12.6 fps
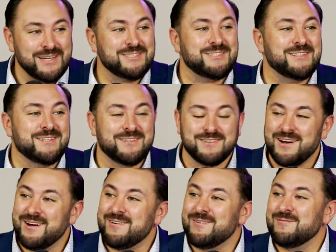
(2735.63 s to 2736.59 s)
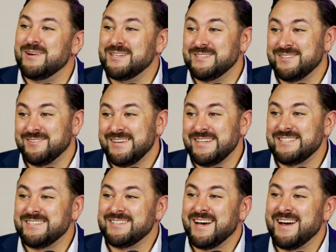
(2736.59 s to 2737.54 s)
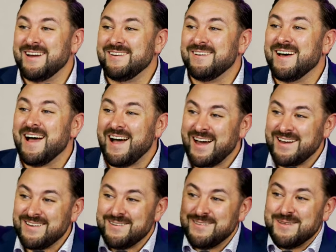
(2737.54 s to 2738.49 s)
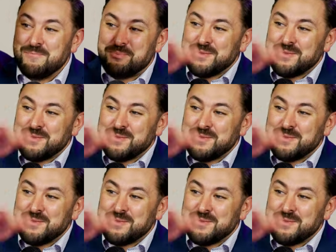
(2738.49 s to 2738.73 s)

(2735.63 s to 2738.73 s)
hits the throw, wins the region title. I do the